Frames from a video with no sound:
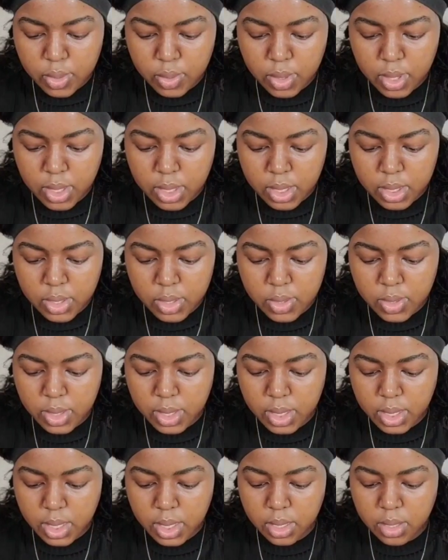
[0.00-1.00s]
to
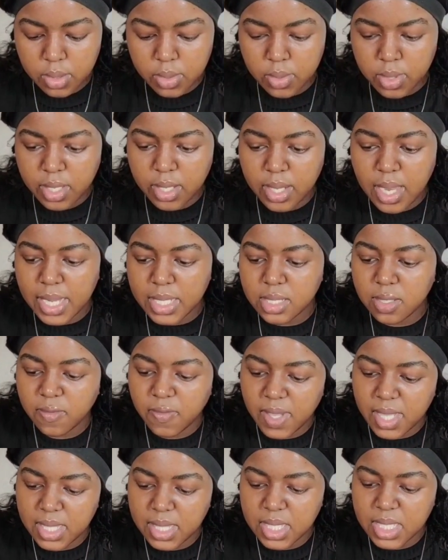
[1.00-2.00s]
literally, you can actually
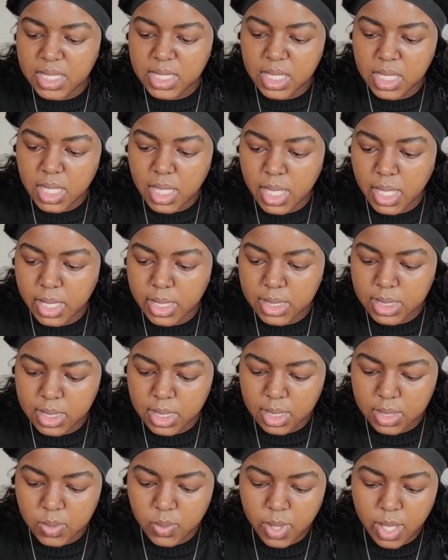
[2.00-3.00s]
find these in clicks.
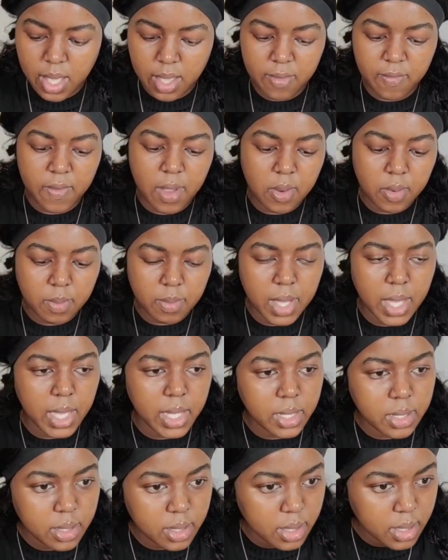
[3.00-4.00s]
That's where I found
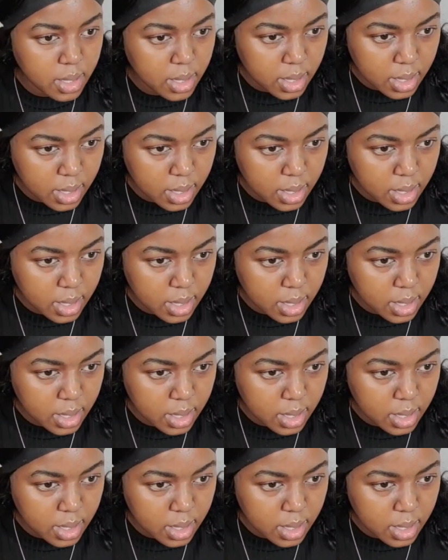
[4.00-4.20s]
mine.